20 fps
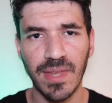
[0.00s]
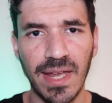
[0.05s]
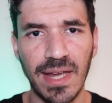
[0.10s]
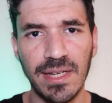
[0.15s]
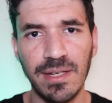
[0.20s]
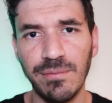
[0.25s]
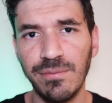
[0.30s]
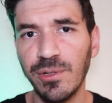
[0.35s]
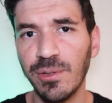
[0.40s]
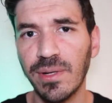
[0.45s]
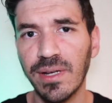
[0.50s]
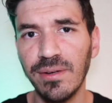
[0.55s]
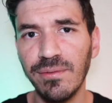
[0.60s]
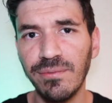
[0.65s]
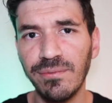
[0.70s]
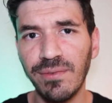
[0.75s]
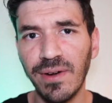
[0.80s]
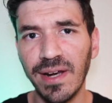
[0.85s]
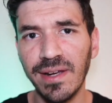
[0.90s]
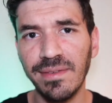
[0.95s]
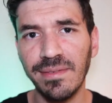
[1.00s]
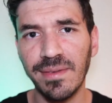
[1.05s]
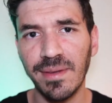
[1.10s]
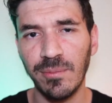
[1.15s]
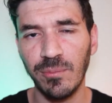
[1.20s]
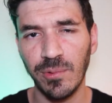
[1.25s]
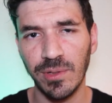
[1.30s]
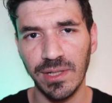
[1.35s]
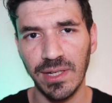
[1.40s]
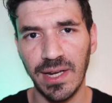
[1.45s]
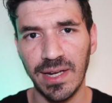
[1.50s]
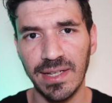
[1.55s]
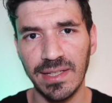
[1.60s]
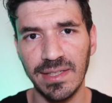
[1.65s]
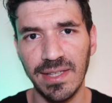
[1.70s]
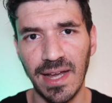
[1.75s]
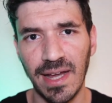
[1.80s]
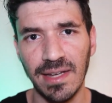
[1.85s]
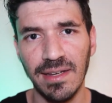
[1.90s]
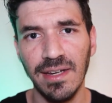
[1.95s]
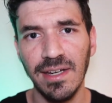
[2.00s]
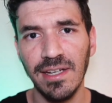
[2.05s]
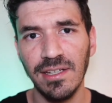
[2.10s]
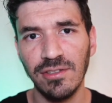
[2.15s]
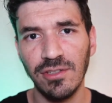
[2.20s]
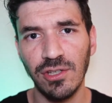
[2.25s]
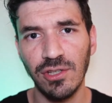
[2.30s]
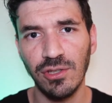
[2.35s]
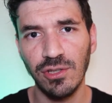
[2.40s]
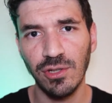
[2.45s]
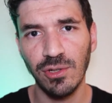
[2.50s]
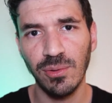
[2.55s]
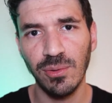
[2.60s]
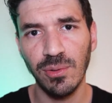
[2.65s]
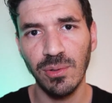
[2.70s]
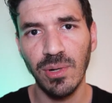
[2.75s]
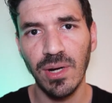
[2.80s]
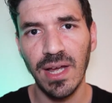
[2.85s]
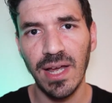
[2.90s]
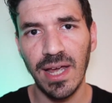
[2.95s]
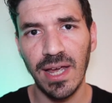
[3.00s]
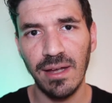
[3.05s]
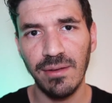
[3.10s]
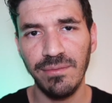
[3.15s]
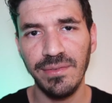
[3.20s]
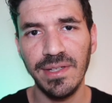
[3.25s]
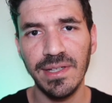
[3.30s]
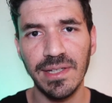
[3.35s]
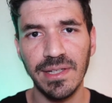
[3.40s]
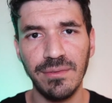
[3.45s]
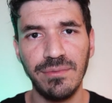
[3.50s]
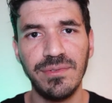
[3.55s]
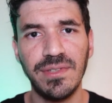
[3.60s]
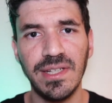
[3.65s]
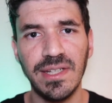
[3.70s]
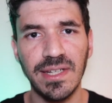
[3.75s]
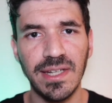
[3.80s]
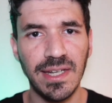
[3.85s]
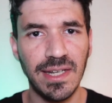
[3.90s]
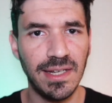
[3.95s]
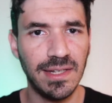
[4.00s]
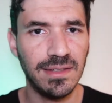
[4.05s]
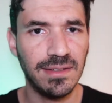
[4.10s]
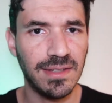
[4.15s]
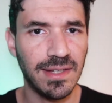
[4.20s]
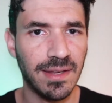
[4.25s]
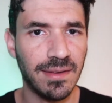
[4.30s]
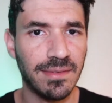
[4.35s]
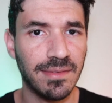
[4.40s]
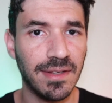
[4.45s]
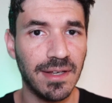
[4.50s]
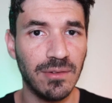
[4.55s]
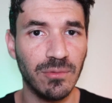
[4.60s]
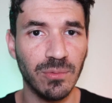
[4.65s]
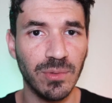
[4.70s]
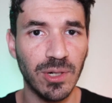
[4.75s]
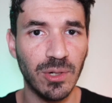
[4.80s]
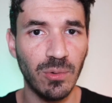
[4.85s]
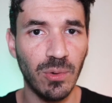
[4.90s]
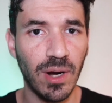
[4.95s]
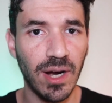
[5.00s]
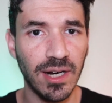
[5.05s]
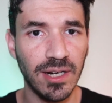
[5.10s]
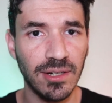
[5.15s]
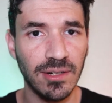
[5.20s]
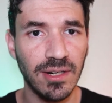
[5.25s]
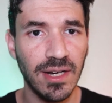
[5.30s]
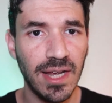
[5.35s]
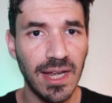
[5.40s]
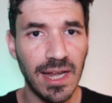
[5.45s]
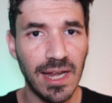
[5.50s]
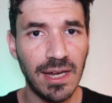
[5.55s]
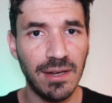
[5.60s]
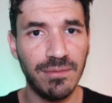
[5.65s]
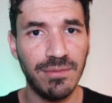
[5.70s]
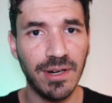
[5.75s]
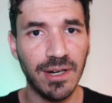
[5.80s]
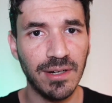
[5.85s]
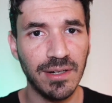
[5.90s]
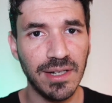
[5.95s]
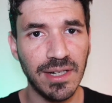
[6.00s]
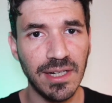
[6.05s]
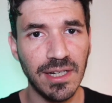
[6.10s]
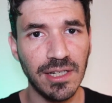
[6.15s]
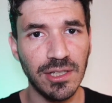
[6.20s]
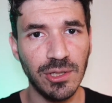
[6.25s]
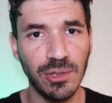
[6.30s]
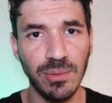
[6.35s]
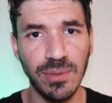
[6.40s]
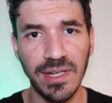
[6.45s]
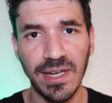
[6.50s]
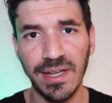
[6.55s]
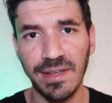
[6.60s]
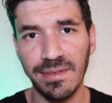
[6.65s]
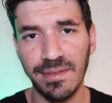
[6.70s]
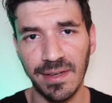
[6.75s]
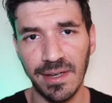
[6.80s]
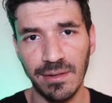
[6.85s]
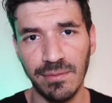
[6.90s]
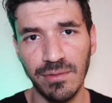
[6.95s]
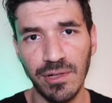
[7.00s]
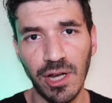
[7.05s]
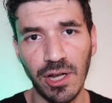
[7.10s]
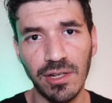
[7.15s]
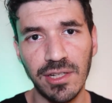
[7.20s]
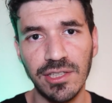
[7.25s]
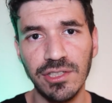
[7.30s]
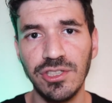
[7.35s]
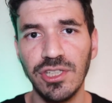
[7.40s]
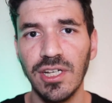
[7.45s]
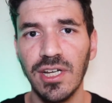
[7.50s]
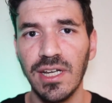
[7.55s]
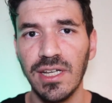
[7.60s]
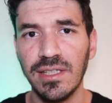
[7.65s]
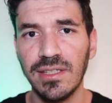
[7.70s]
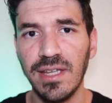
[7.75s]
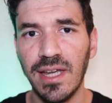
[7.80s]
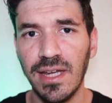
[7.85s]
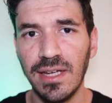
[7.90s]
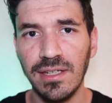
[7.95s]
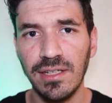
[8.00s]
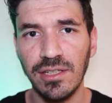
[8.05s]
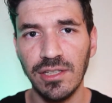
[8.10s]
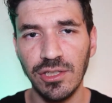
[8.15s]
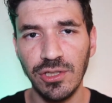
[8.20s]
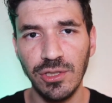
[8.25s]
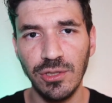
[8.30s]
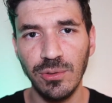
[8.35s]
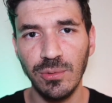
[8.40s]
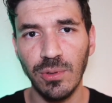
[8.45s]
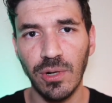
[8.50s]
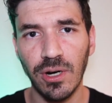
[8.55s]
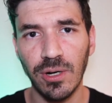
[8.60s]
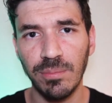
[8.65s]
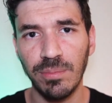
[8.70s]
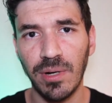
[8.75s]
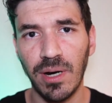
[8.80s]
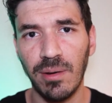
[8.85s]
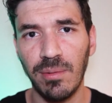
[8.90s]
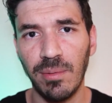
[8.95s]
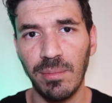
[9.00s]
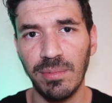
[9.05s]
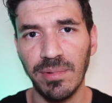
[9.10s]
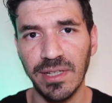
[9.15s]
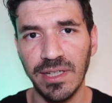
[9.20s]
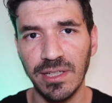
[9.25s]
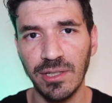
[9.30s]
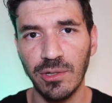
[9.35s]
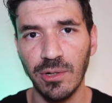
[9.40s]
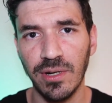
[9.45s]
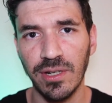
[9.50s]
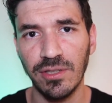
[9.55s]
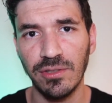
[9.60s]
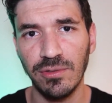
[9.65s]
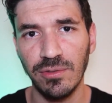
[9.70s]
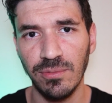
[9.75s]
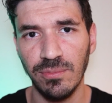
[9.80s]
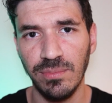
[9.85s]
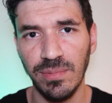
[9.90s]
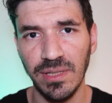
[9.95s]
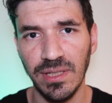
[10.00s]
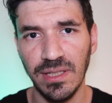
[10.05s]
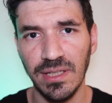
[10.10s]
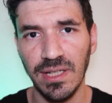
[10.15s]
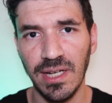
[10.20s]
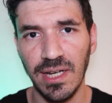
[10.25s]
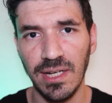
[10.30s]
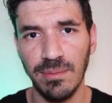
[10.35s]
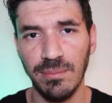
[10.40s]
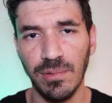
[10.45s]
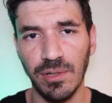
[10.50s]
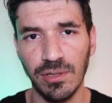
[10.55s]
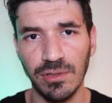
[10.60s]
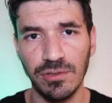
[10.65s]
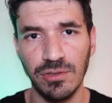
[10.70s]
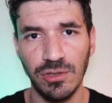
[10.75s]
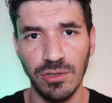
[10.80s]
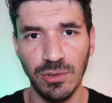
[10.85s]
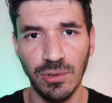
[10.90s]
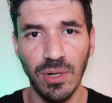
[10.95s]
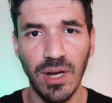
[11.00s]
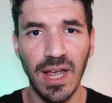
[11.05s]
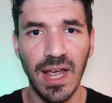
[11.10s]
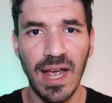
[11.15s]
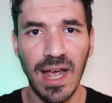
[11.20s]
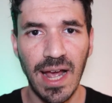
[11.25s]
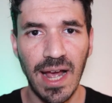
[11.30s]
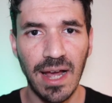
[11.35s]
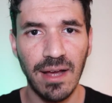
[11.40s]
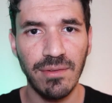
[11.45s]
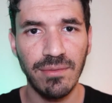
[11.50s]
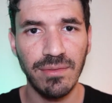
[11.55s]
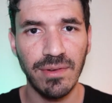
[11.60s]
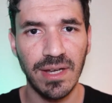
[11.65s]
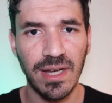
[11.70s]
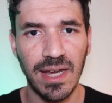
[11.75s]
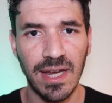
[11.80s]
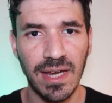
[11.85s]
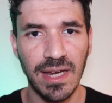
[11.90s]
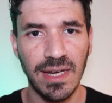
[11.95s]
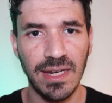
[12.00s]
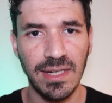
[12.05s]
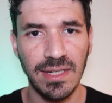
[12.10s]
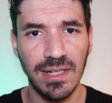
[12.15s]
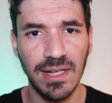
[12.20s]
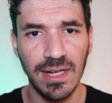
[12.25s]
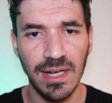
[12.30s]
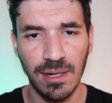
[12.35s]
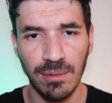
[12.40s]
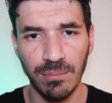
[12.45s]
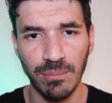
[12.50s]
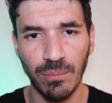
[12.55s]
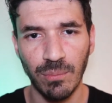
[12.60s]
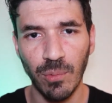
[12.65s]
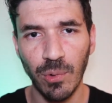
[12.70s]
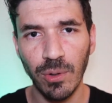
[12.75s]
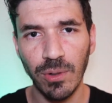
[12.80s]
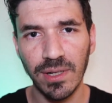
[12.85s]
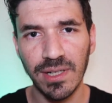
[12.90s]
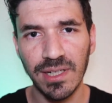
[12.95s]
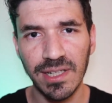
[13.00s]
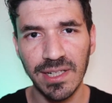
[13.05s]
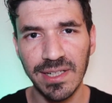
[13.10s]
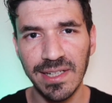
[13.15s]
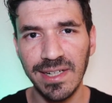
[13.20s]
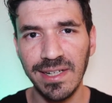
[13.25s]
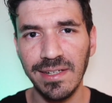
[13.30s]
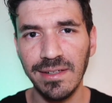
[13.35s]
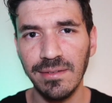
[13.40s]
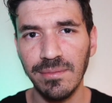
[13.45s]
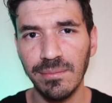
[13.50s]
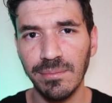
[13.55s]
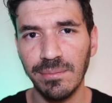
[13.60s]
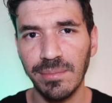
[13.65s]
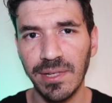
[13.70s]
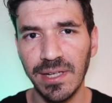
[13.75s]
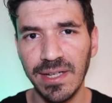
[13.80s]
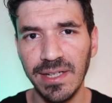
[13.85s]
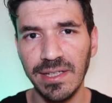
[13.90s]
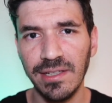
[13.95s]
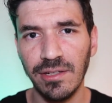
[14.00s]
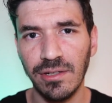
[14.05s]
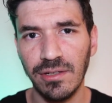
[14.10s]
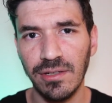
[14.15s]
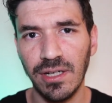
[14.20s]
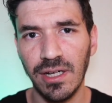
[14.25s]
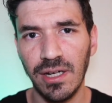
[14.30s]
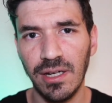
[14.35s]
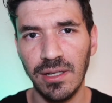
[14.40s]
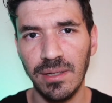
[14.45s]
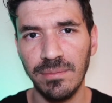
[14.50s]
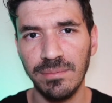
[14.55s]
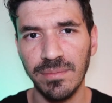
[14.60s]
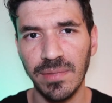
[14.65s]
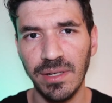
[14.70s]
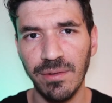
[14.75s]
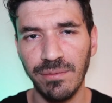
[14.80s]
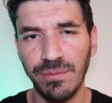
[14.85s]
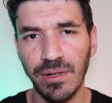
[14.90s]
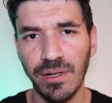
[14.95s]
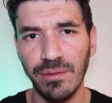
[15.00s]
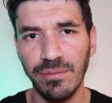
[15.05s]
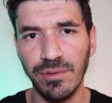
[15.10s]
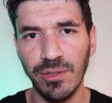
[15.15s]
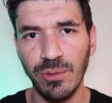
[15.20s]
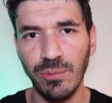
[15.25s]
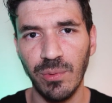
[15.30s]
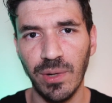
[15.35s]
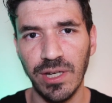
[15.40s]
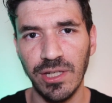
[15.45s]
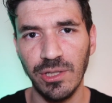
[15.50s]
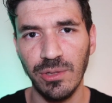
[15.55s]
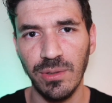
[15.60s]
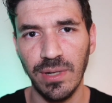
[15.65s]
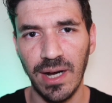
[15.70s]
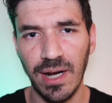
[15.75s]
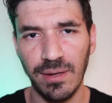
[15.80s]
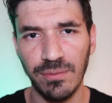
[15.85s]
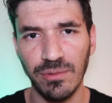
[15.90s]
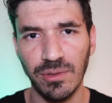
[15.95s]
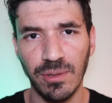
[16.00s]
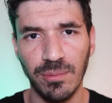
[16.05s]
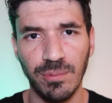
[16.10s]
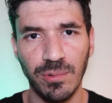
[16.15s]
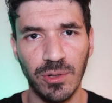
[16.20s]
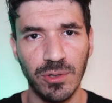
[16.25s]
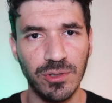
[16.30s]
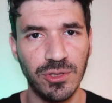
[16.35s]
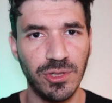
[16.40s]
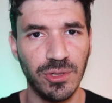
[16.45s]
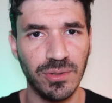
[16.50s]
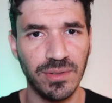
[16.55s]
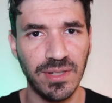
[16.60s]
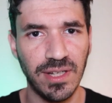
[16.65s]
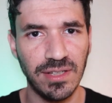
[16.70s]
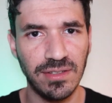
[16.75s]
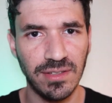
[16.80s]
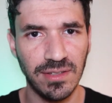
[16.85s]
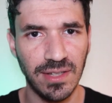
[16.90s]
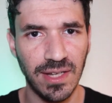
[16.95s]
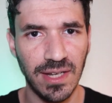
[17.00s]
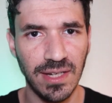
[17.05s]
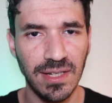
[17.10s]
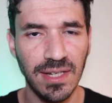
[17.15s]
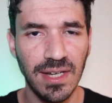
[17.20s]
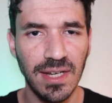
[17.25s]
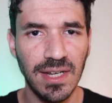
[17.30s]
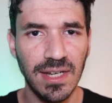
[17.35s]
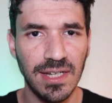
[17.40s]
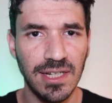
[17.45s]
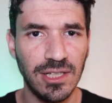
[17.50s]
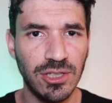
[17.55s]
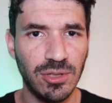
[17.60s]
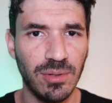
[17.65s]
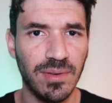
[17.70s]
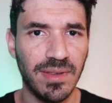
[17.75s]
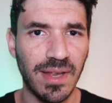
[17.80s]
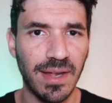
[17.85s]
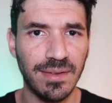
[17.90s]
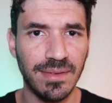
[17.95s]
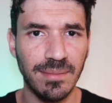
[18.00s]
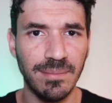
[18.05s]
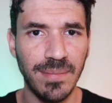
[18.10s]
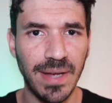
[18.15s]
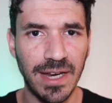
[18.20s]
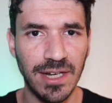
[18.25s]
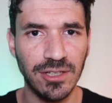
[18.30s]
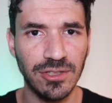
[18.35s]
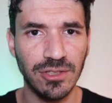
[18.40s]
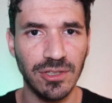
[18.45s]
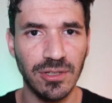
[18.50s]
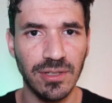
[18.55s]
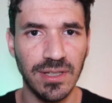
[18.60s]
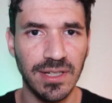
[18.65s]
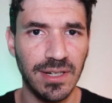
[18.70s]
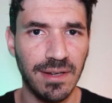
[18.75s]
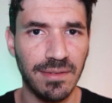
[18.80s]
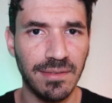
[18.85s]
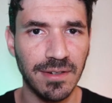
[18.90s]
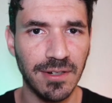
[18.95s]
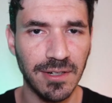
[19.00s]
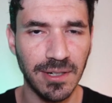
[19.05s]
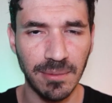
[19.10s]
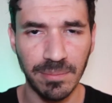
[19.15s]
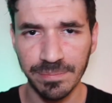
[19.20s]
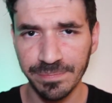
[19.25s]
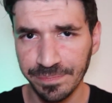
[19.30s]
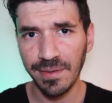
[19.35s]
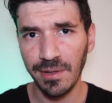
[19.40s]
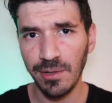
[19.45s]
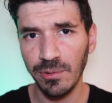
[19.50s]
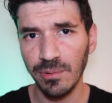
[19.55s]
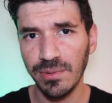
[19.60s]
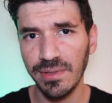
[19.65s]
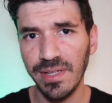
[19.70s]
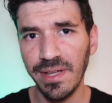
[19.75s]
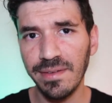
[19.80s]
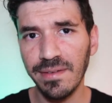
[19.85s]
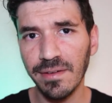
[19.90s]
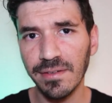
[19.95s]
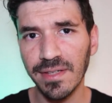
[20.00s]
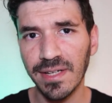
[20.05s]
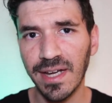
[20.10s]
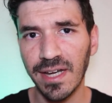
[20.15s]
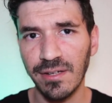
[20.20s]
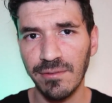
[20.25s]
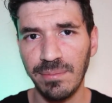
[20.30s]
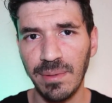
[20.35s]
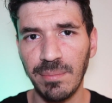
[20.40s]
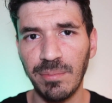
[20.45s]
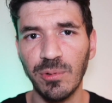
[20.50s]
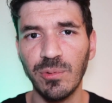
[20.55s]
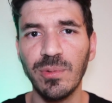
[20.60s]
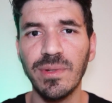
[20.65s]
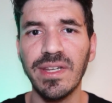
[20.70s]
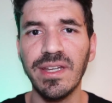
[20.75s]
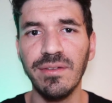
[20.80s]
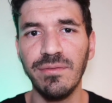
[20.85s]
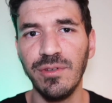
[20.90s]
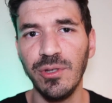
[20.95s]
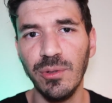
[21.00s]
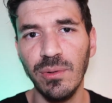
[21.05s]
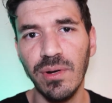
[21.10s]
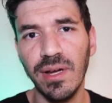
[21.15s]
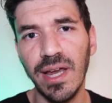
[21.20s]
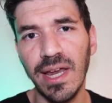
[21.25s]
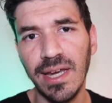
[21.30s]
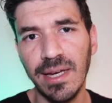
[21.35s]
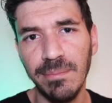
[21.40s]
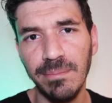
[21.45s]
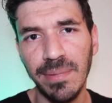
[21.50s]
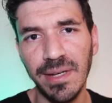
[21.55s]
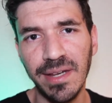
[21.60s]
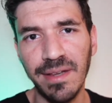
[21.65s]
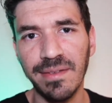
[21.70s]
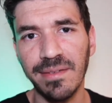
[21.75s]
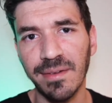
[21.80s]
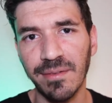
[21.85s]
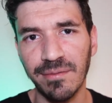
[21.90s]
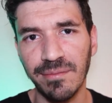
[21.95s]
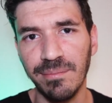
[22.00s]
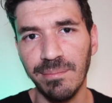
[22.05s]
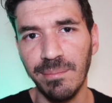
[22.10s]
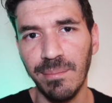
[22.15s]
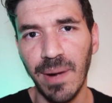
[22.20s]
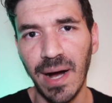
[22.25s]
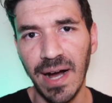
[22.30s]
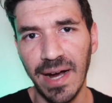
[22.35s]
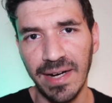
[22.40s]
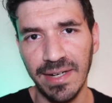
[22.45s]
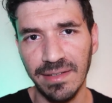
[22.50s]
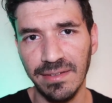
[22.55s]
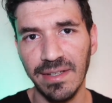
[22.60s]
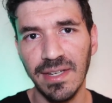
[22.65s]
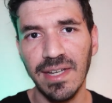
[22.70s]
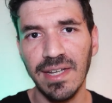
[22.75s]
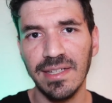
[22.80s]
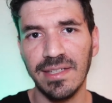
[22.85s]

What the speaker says: And if you can find someone like that to do heavy lifting in things that require a very unique set of knowledge, then you are probably going to be able to have a more clean plate in front of you when you have to approach your day-to-day issues as a manager in a startup. So these are the kind of people who give you a peace of mind.